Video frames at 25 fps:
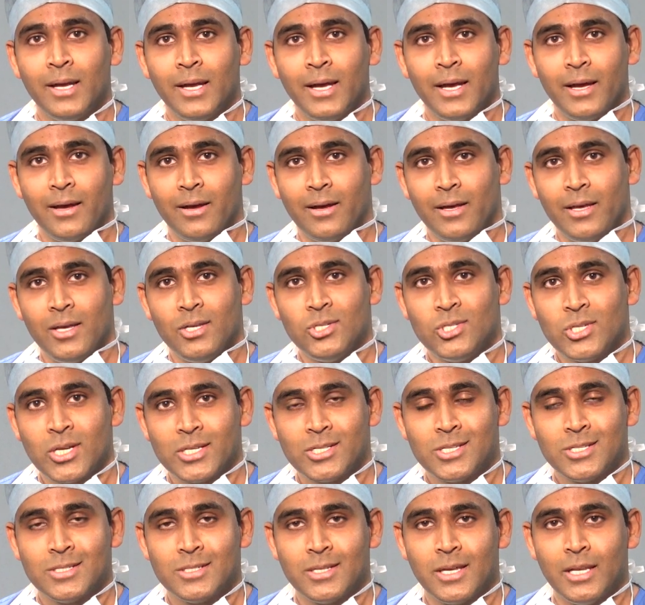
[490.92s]
uh,
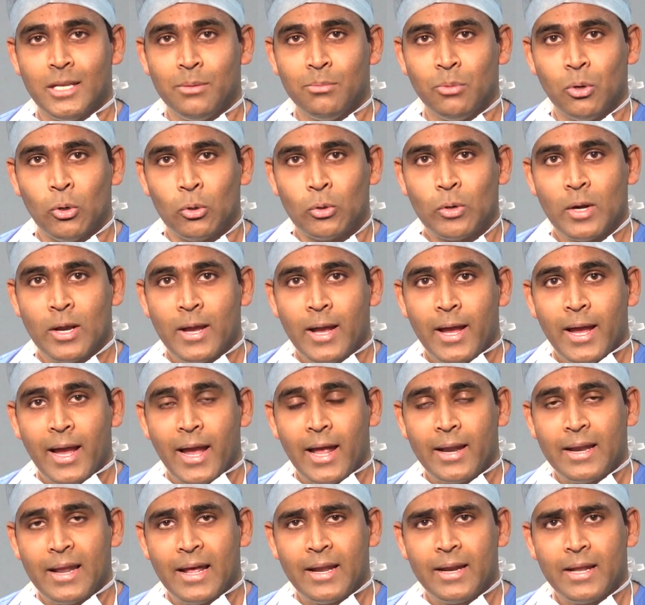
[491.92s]
injections anymore.
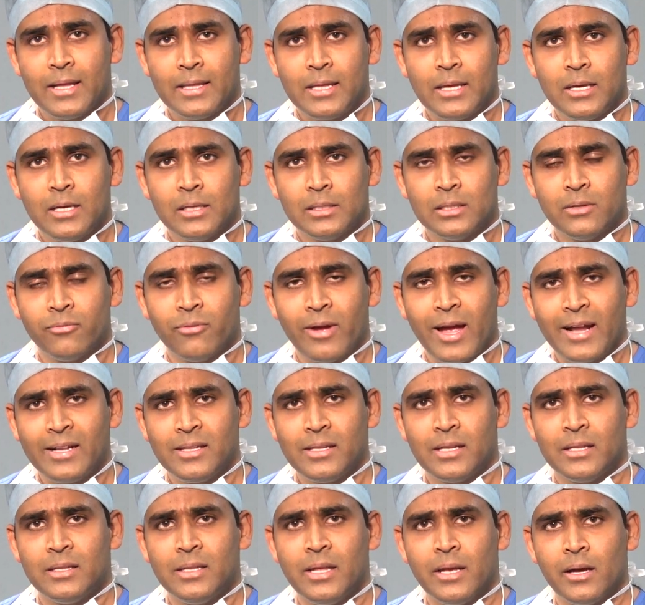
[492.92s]
And, and I think the fact
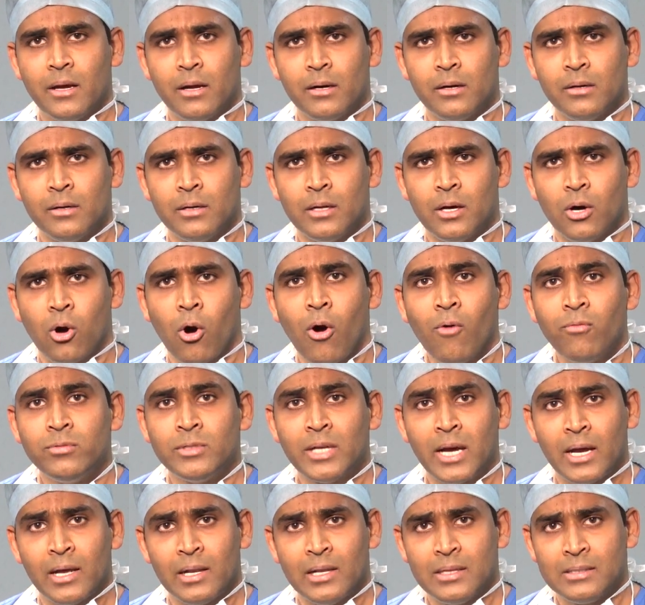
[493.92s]
that they are off
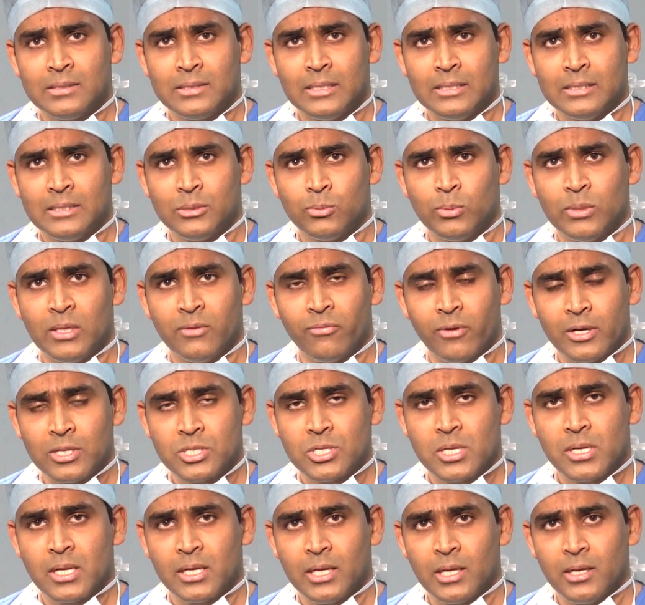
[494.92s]
dialysis with the
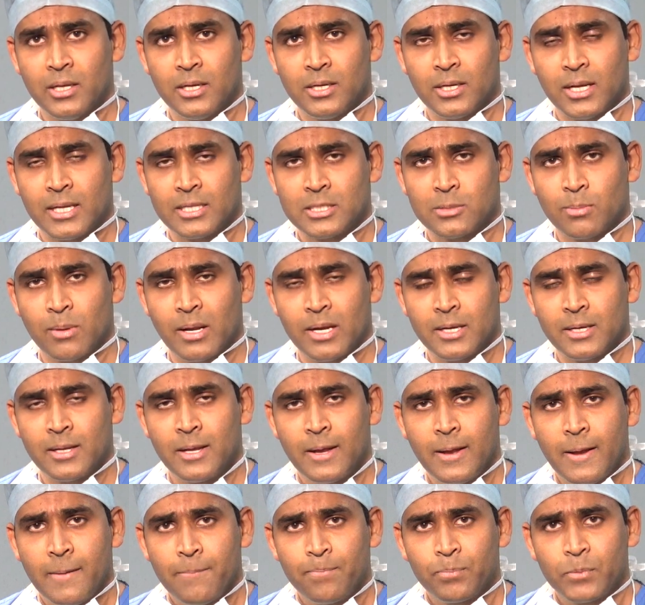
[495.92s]
functional kidney transplant,
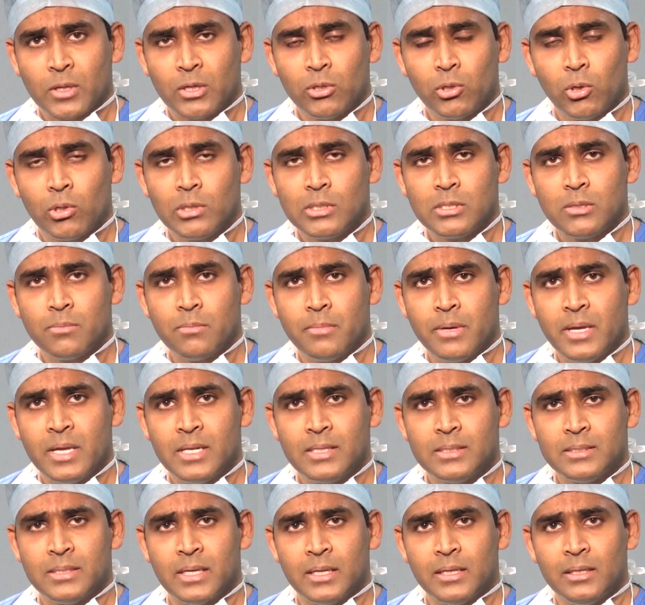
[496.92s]
it also
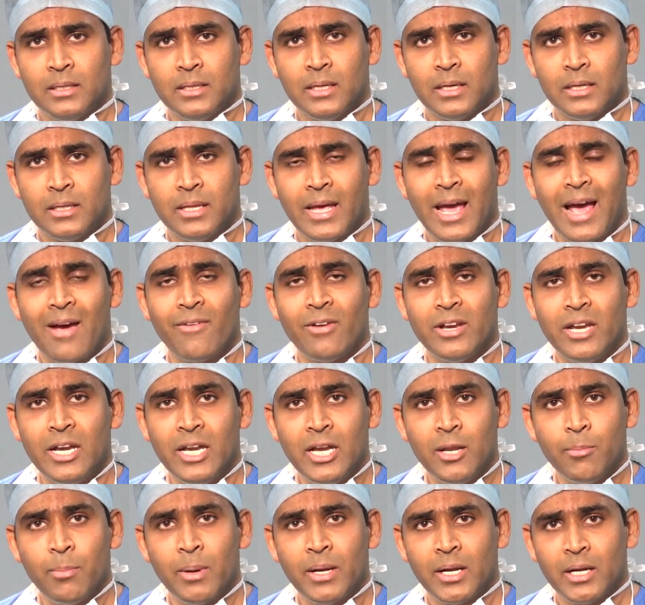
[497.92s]
means that uh, they have an
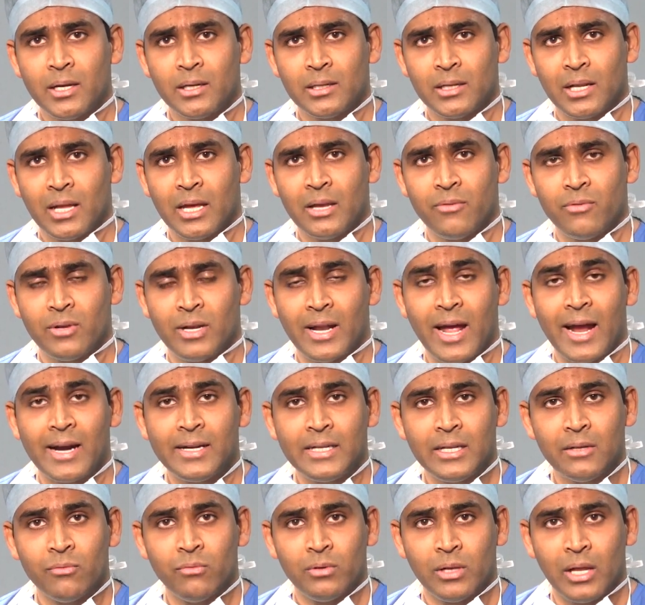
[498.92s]
independent life, an
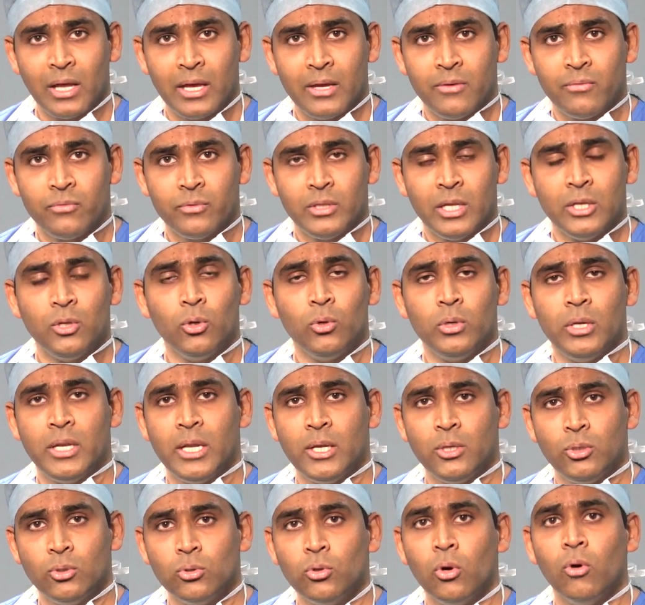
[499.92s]
active life. They don't
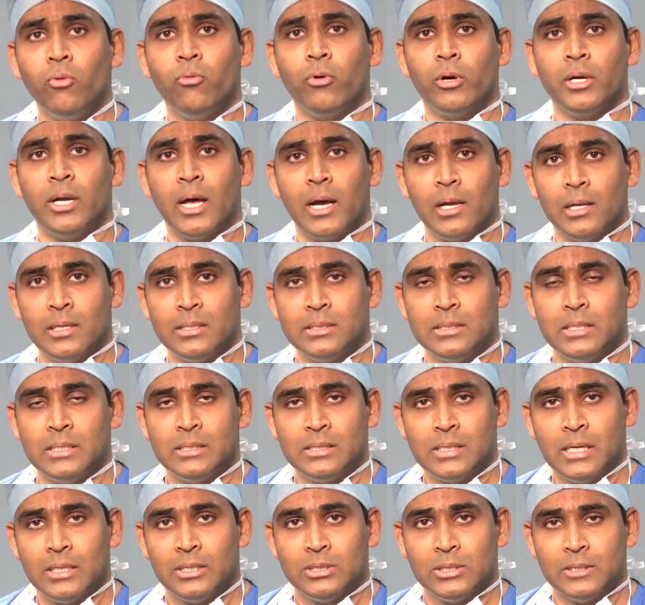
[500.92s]
need to go for dialysis
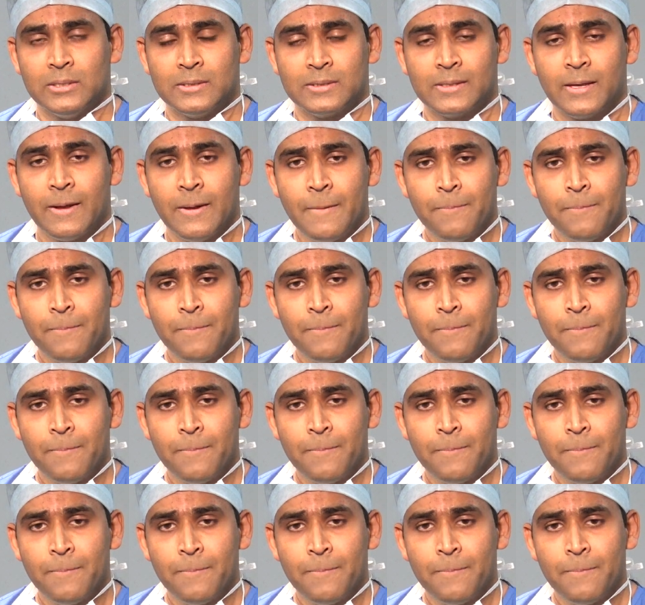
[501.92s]
sessions.